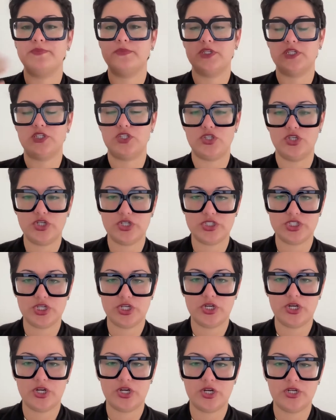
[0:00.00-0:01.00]
It's your
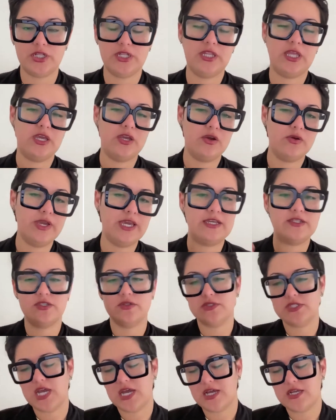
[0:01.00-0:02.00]
turn. Like, okay, so
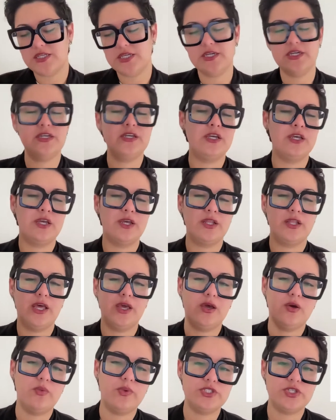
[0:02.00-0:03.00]
Tanya,
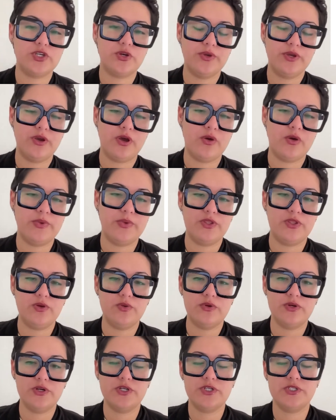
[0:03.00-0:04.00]
what's going on with
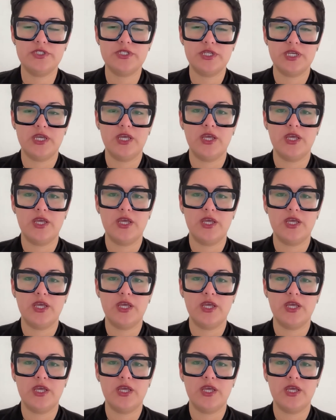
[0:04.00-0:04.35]
yours?